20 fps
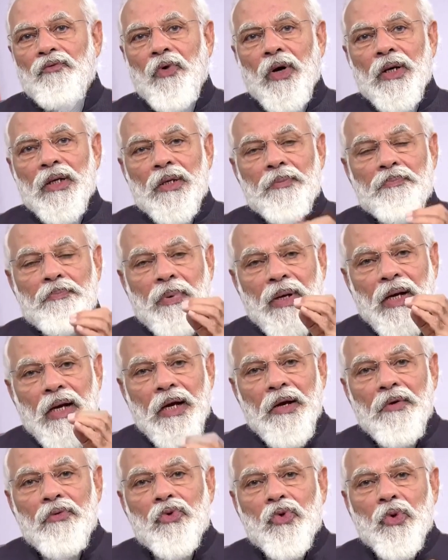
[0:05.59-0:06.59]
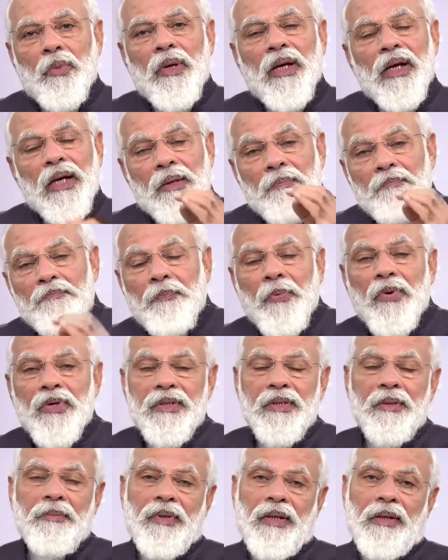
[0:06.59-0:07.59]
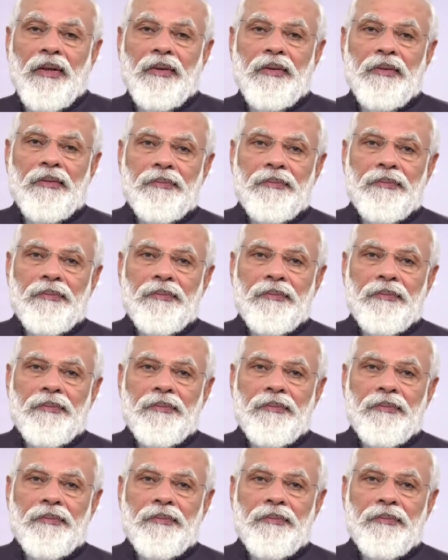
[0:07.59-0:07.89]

what is believed to be impossible.